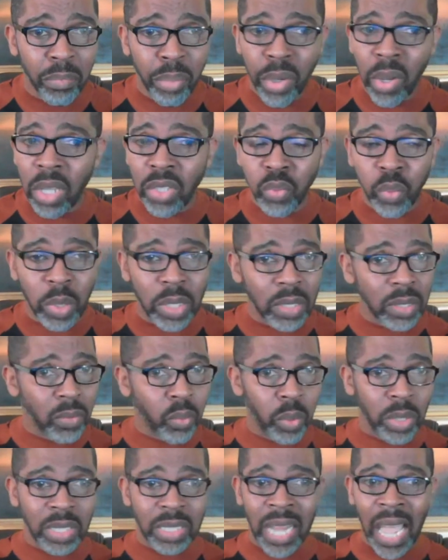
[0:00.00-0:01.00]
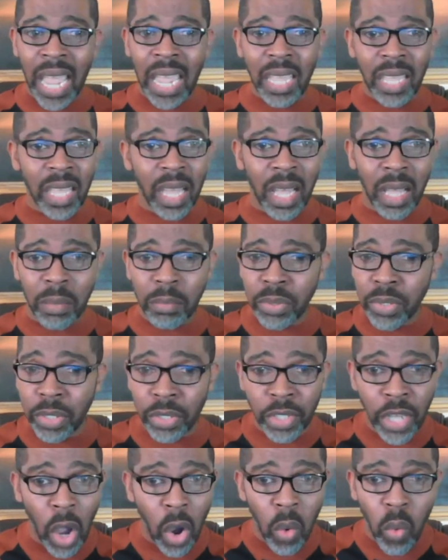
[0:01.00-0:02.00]
because when when night comes,
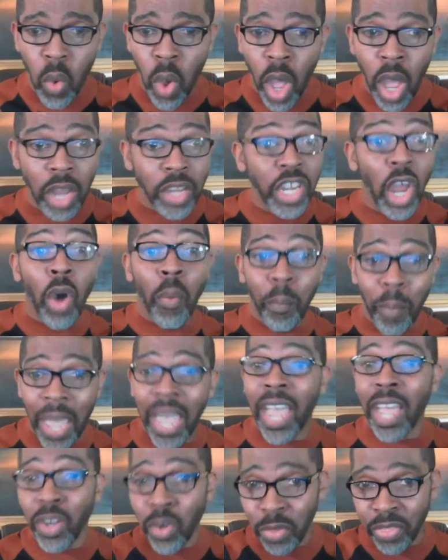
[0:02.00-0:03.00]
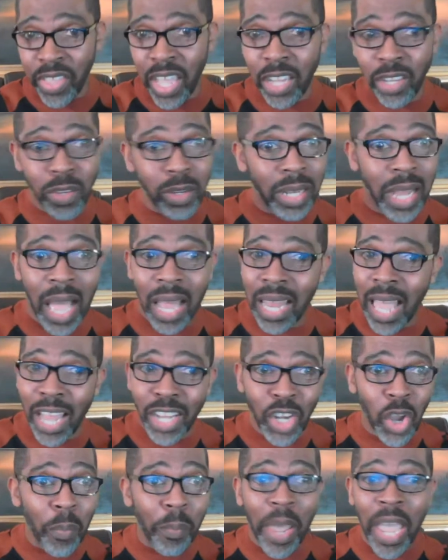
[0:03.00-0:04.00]
no no man or thank you
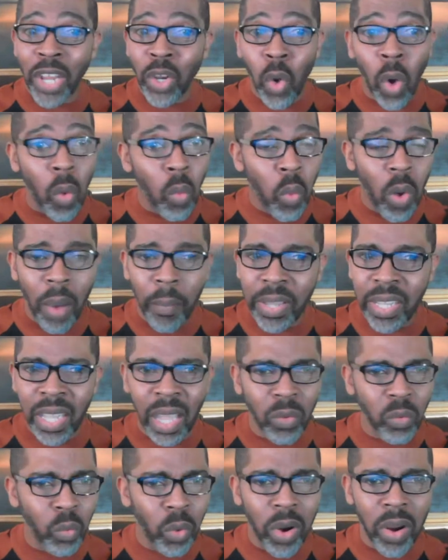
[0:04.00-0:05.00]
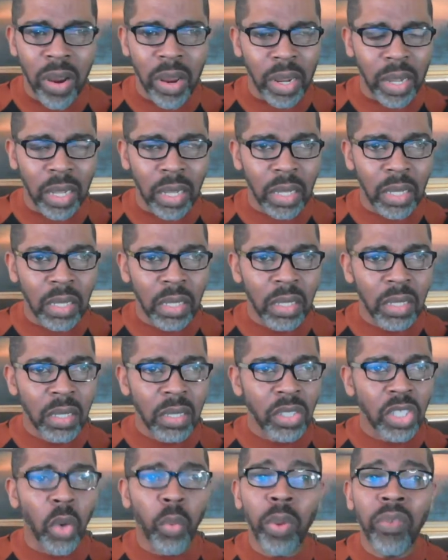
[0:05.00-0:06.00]
Lala, no man or woman can work.
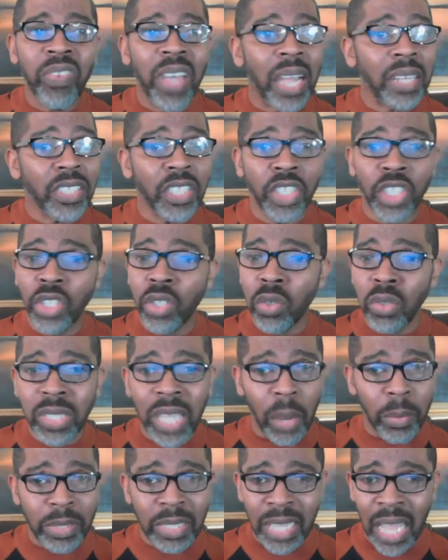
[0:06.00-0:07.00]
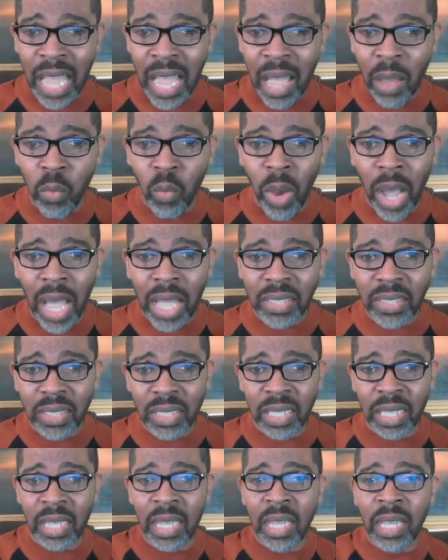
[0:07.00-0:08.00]
So we've got to use our time
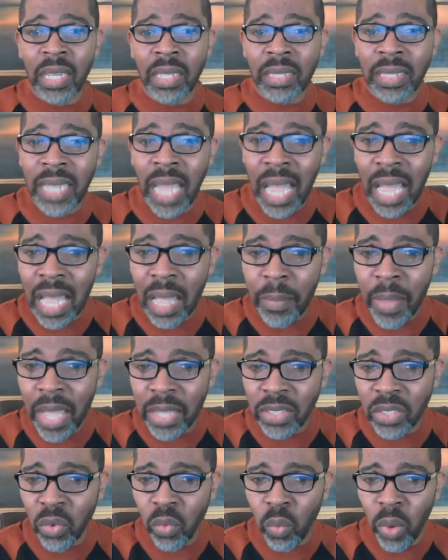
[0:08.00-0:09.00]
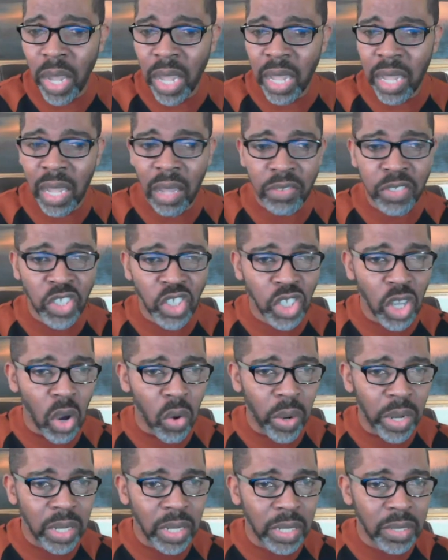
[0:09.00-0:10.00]
wisely. Time has a way of
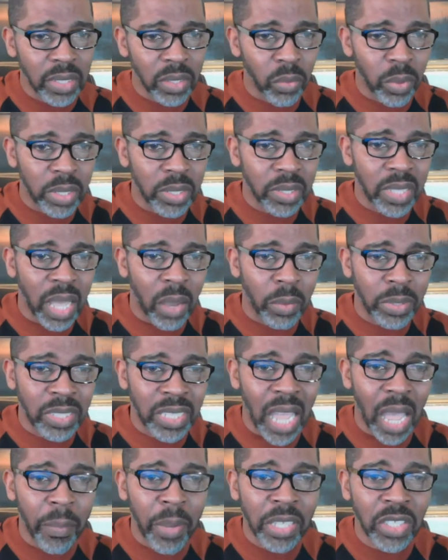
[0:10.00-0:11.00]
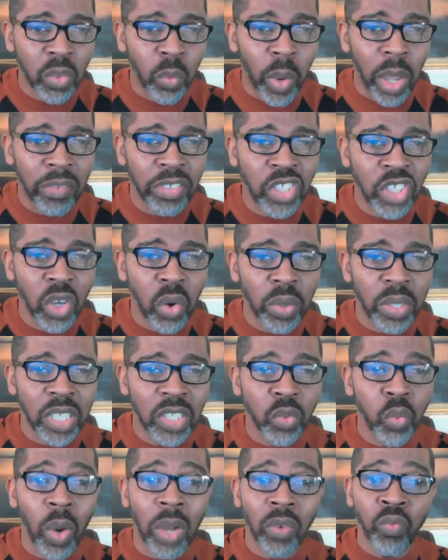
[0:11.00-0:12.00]
showing, let's see what is that one. Time has a way of
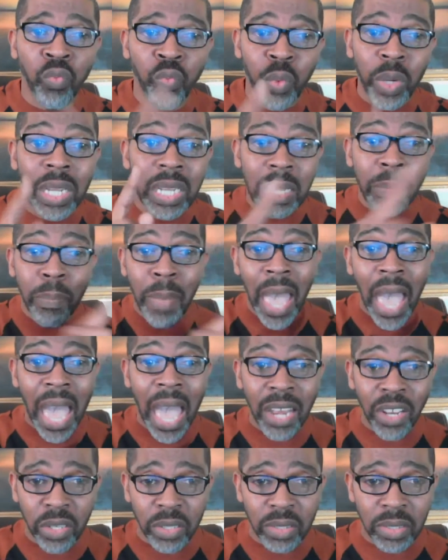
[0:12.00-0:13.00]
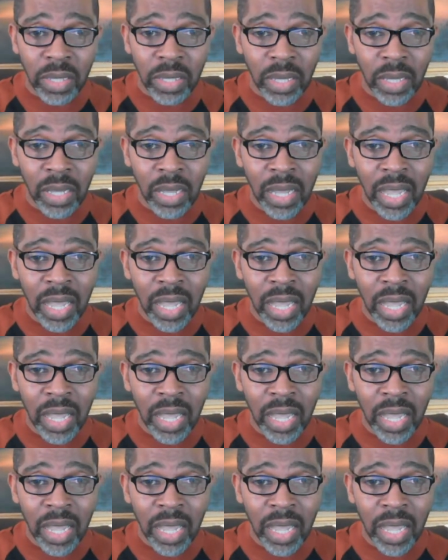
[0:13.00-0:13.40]
showing us what really matters.